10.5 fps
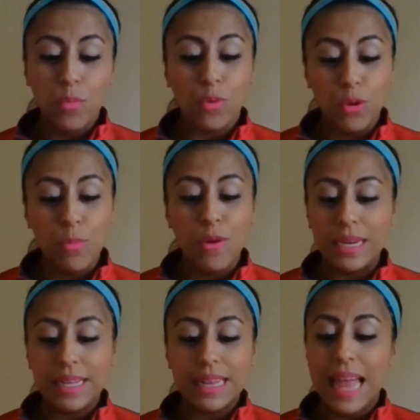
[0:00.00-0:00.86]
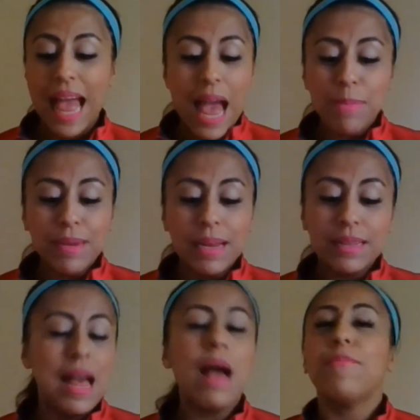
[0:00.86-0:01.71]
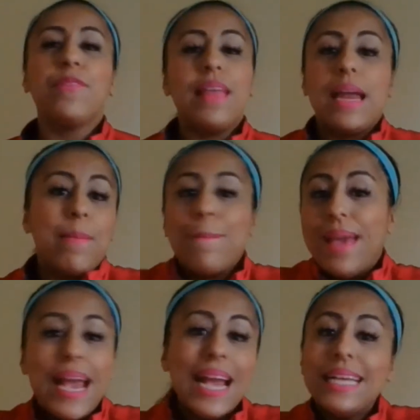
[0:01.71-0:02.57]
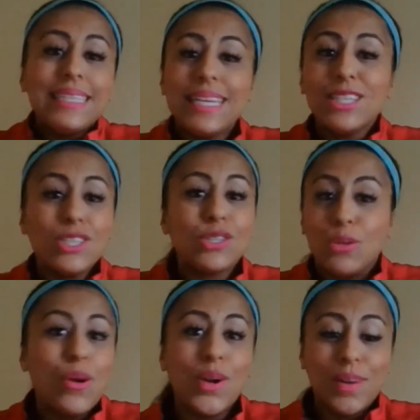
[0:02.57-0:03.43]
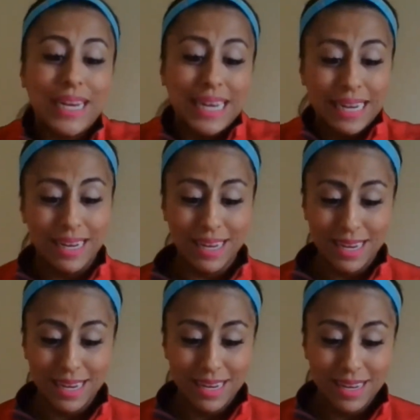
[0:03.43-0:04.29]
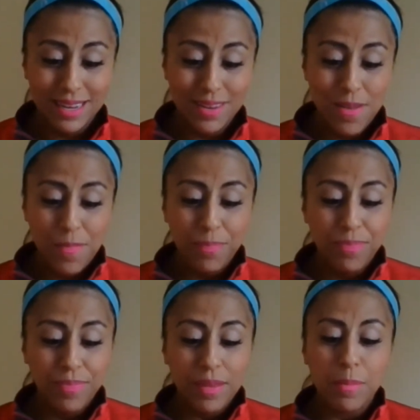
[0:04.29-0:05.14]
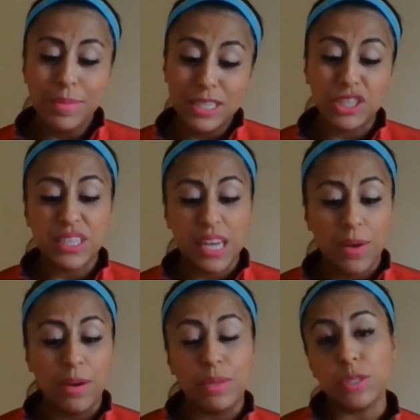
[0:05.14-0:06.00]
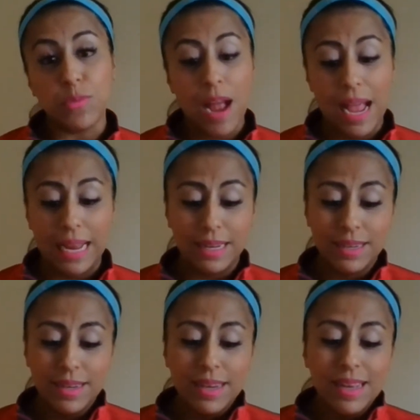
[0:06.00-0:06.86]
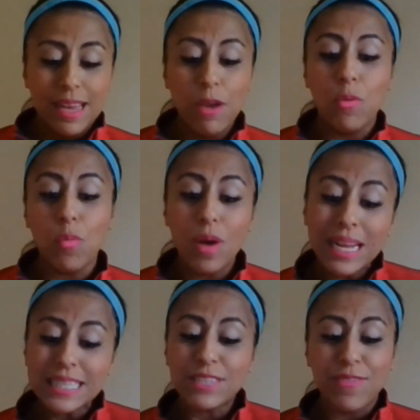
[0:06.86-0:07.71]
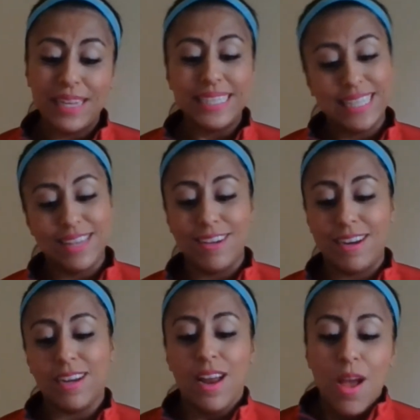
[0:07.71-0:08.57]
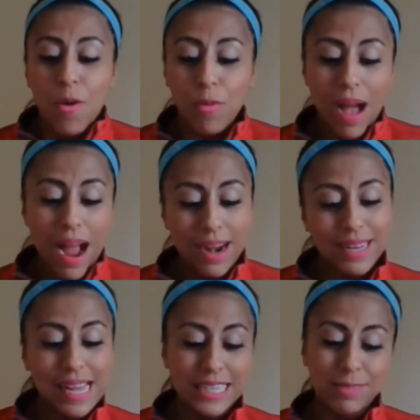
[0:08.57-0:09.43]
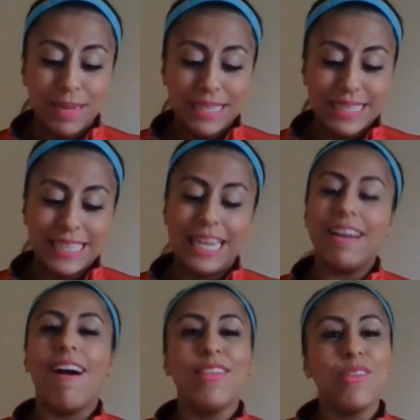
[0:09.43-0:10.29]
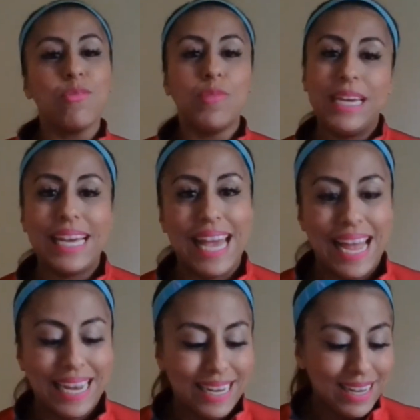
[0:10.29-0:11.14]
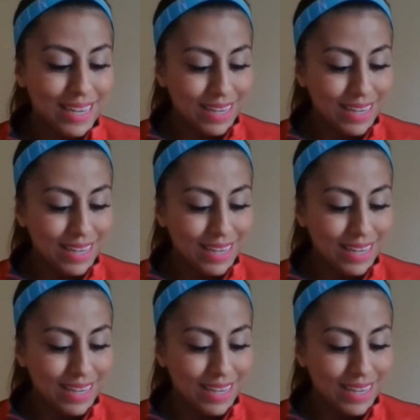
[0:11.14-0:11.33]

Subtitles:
Room 1 clap and clap for that amazing story. Mr. Scary was right. It was fun to learn what our classmates did on the weekend.